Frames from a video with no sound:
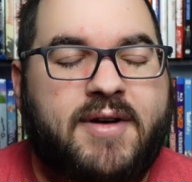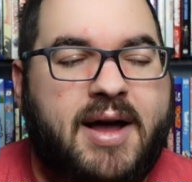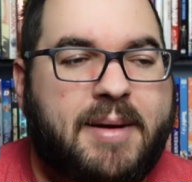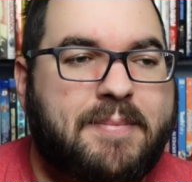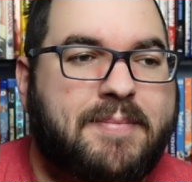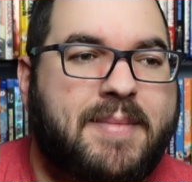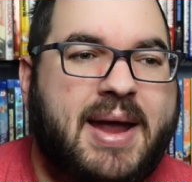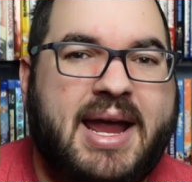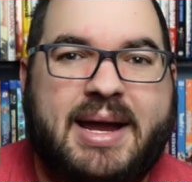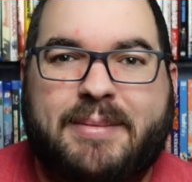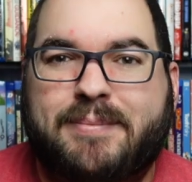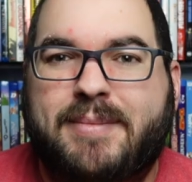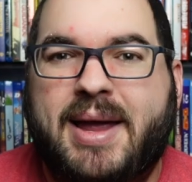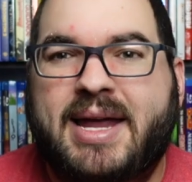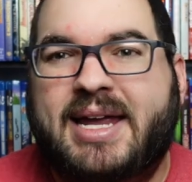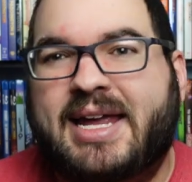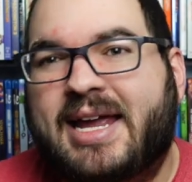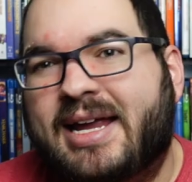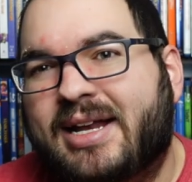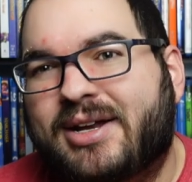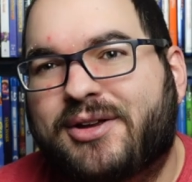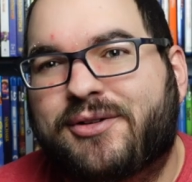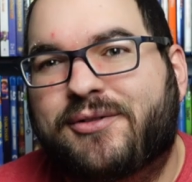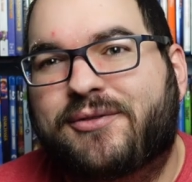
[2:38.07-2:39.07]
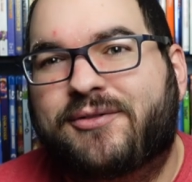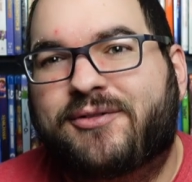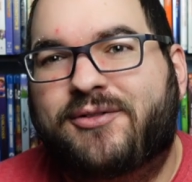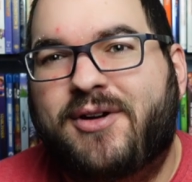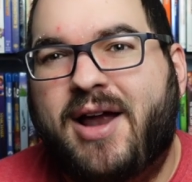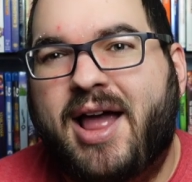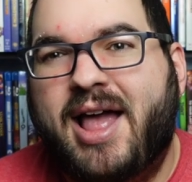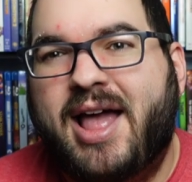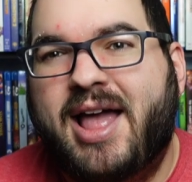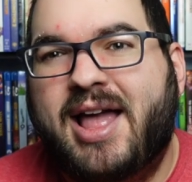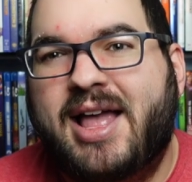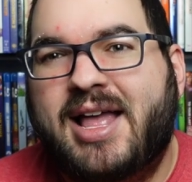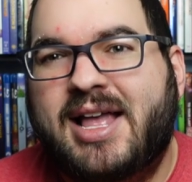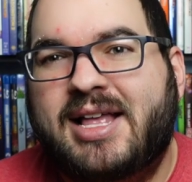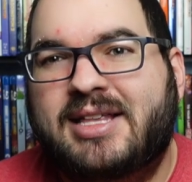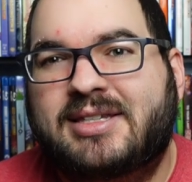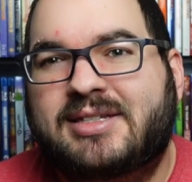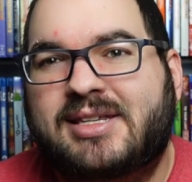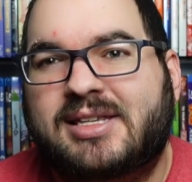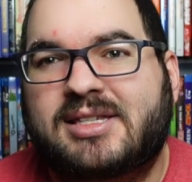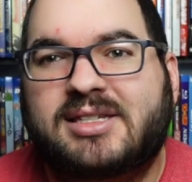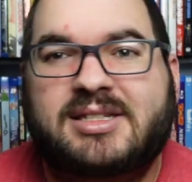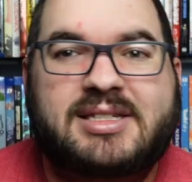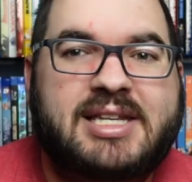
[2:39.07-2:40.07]
making
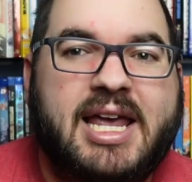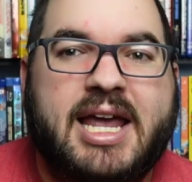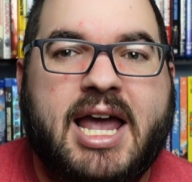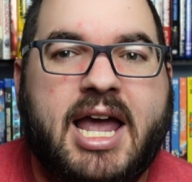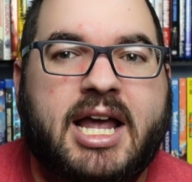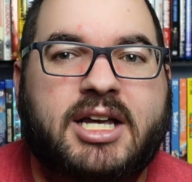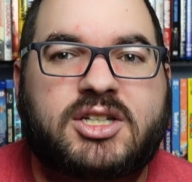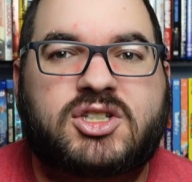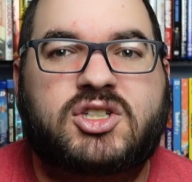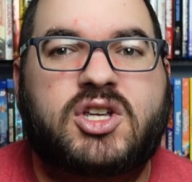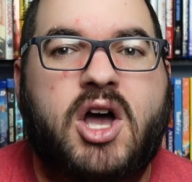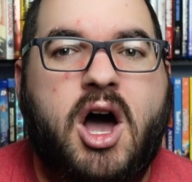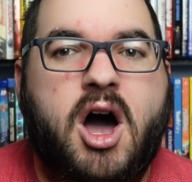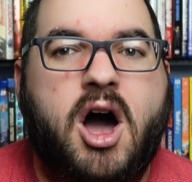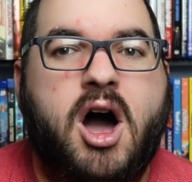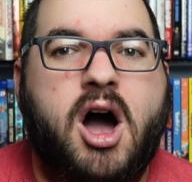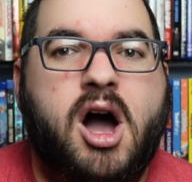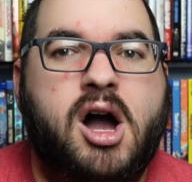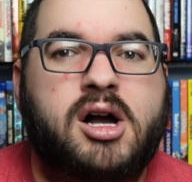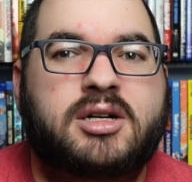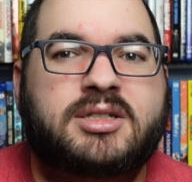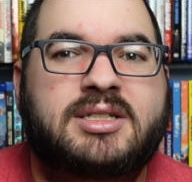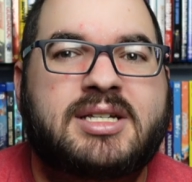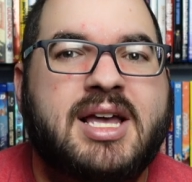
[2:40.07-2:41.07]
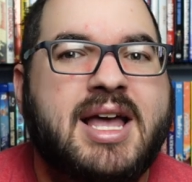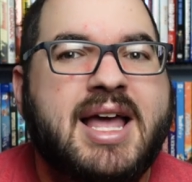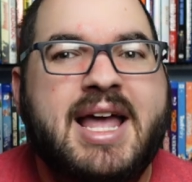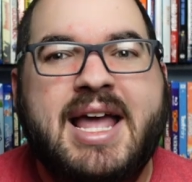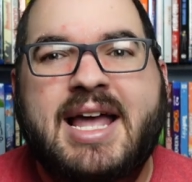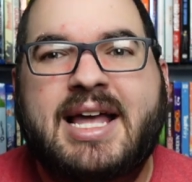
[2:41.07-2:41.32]
friends and singing songs,